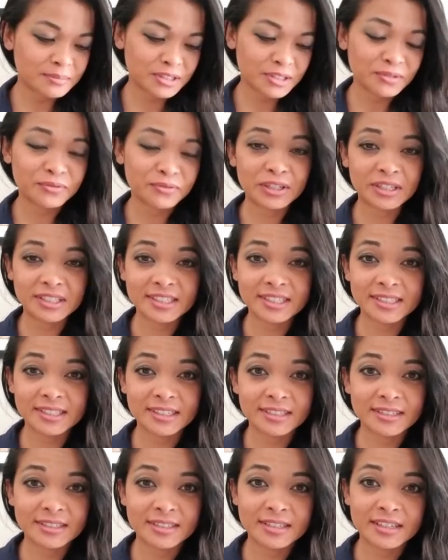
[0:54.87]
So for
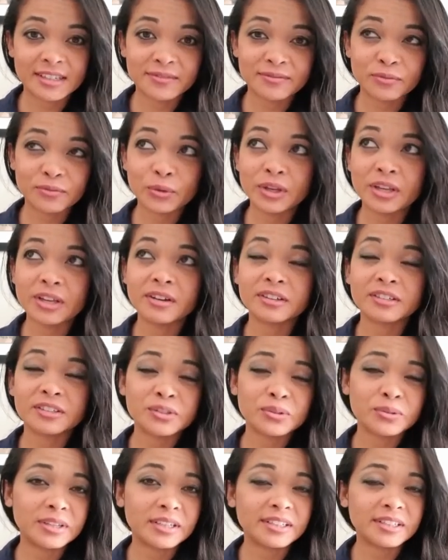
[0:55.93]
instance, if we are
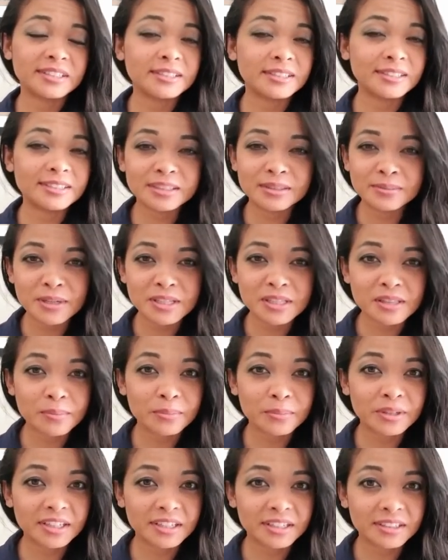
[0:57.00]
doing a
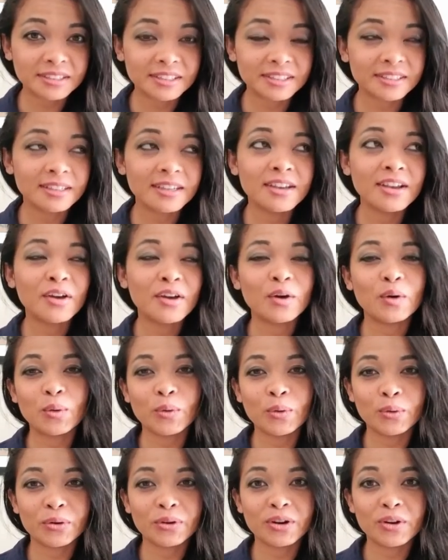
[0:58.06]
6-month blitz
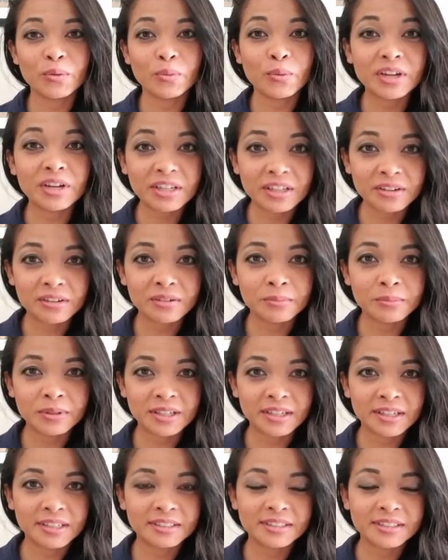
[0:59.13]
or a 1-year
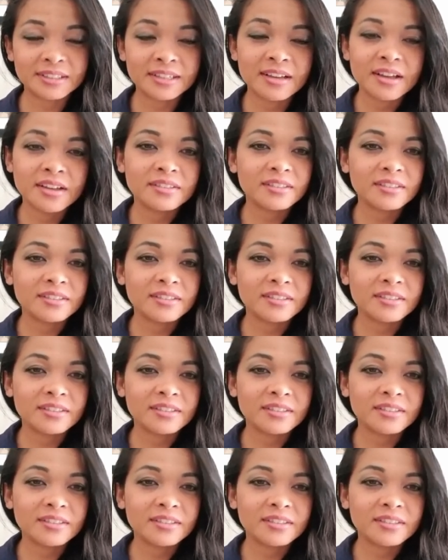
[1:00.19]
blitz,